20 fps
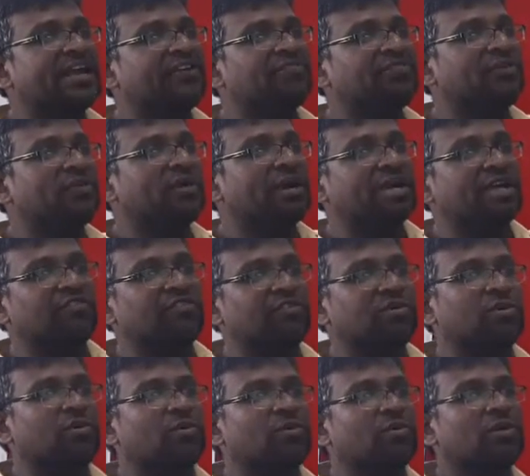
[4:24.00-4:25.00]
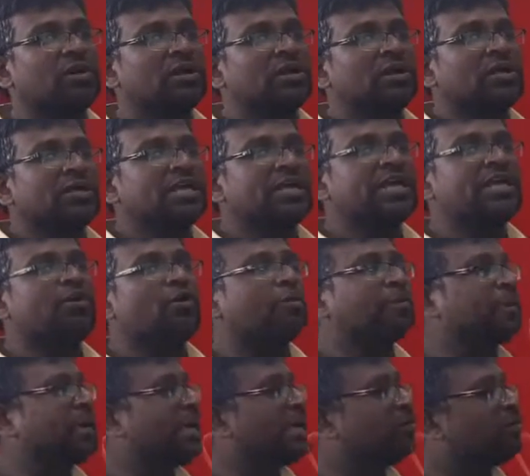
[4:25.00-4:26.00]
F2 and F2, he
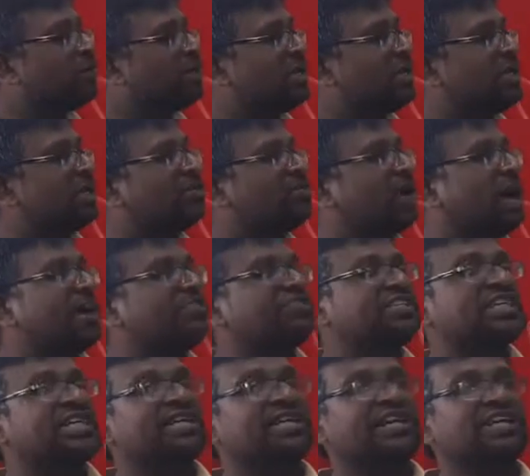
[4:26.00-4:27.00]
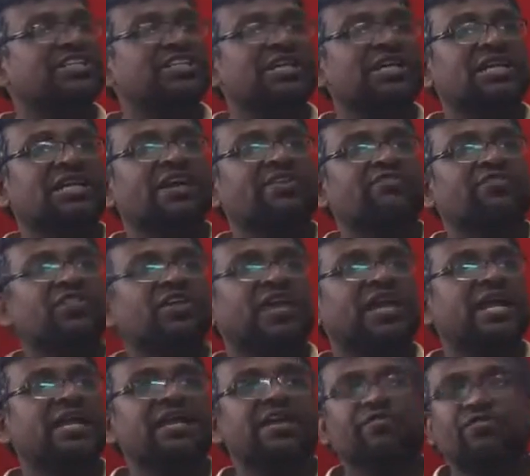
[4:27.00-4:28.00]
obtained only dwarf generation in F3
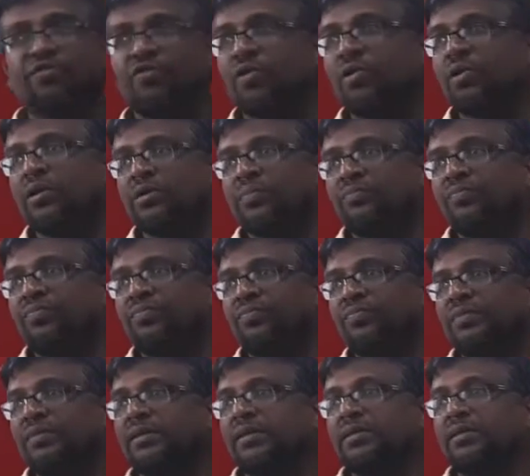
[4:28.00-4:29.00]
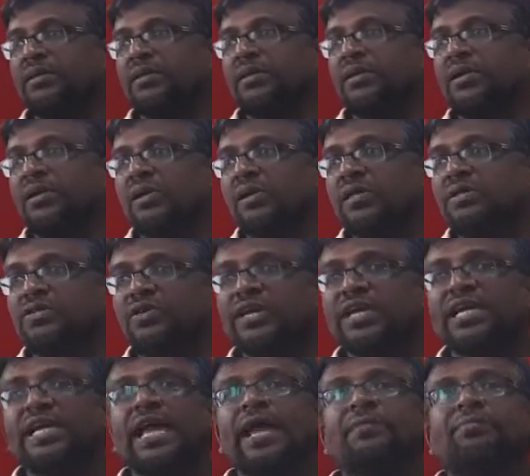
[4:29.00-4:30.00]
and F4. So
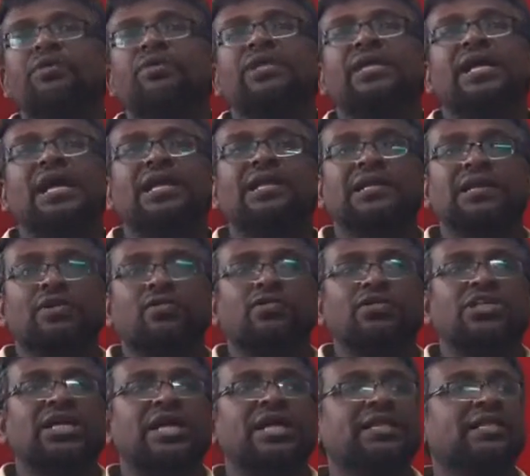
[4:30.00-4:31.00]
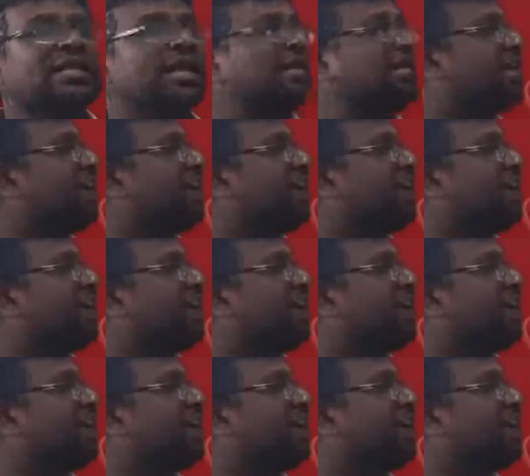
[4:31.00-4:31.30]
he came to the conclusion that